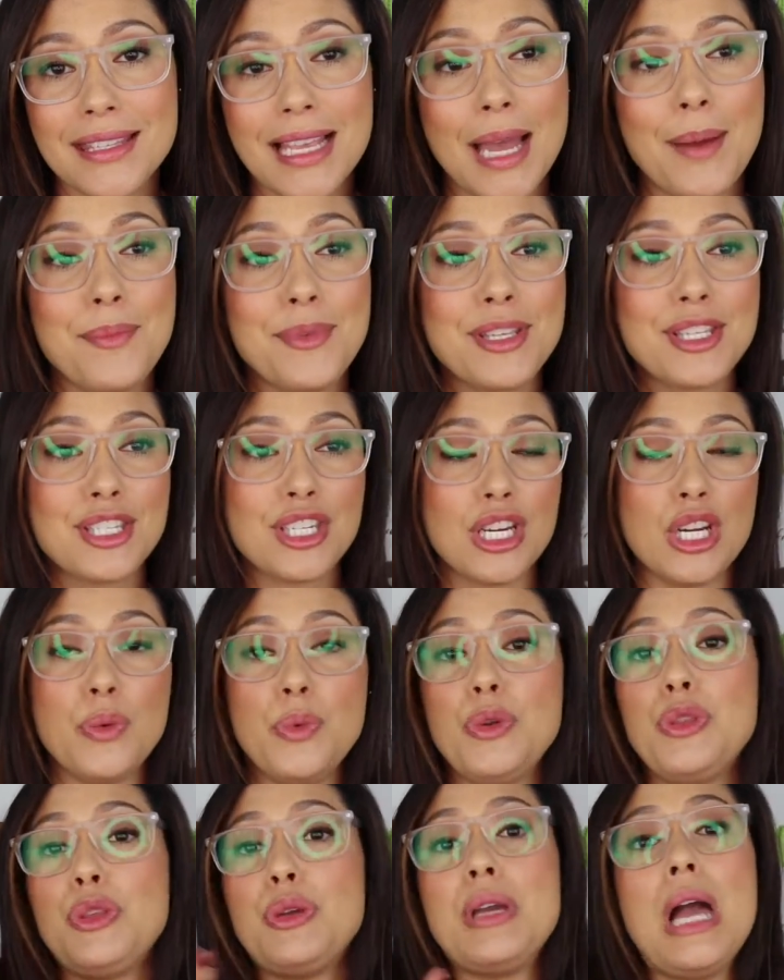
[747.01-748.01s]
I'm just sharing
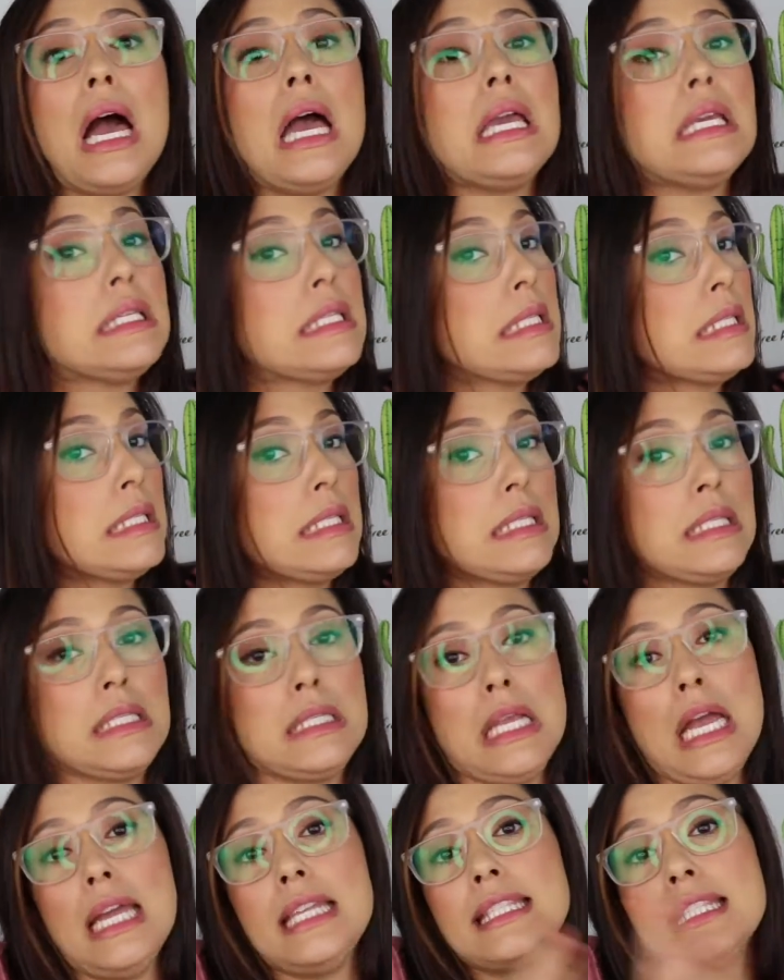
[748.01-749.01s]
with you guys
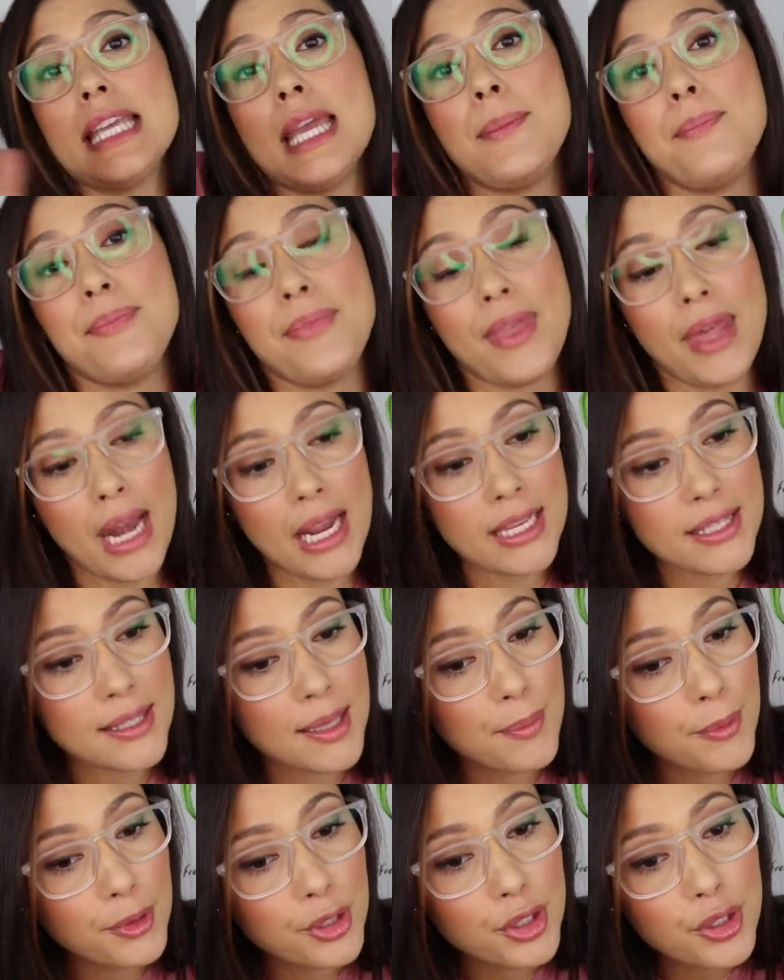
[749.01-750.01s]
a tip that I
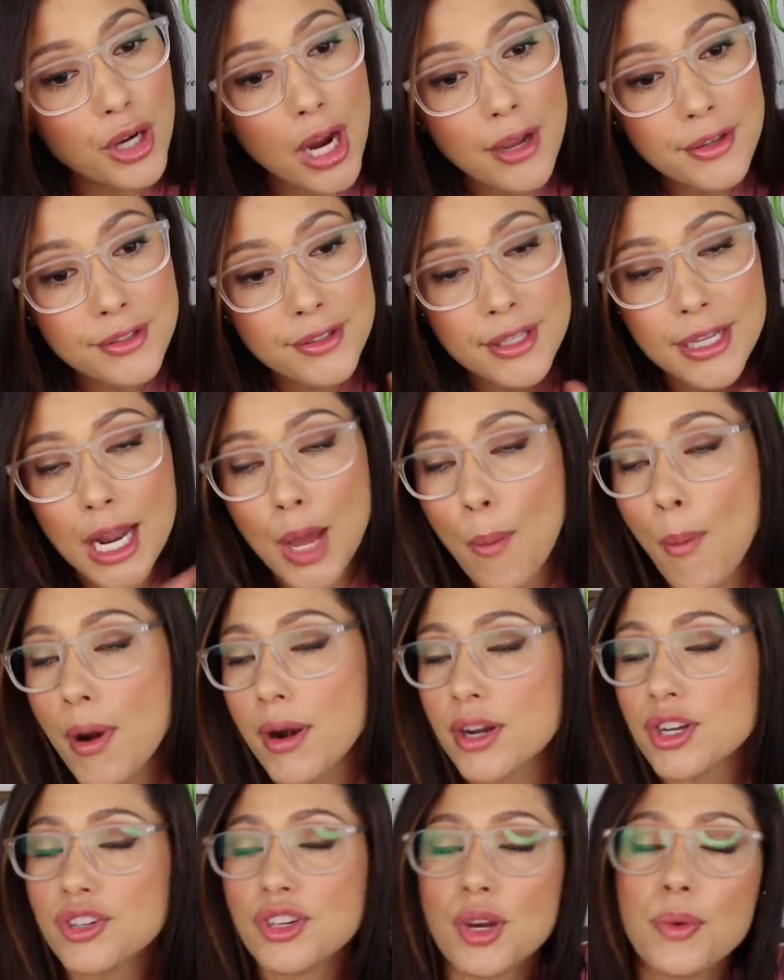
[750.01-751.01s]
stumbled across and I wanted
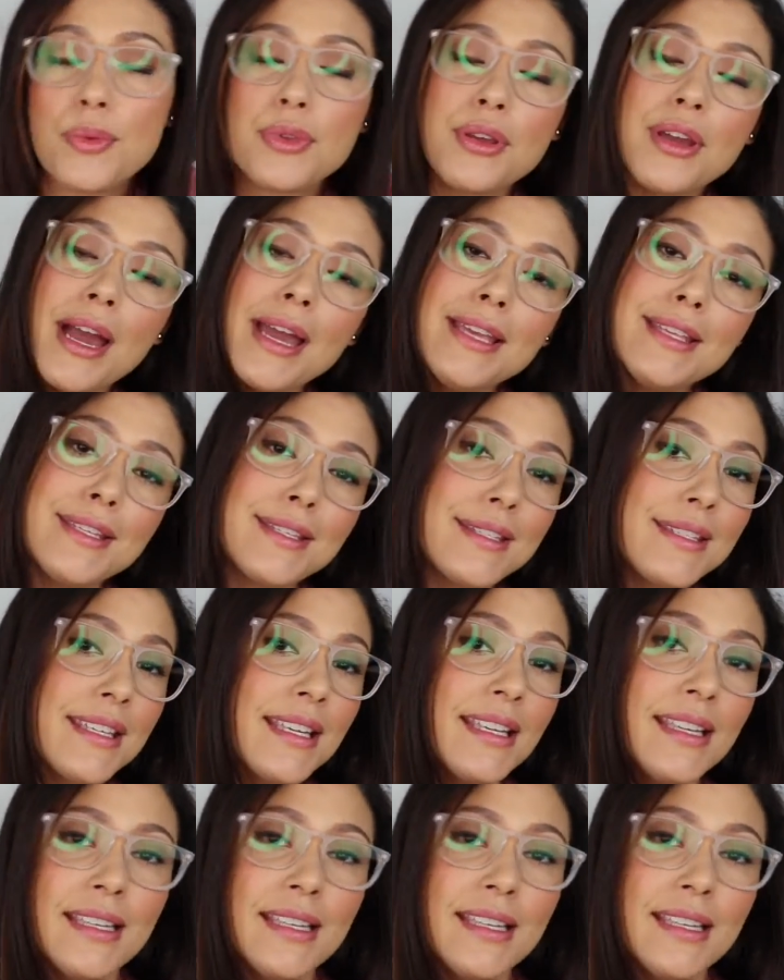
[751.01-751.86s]
to share with you guys.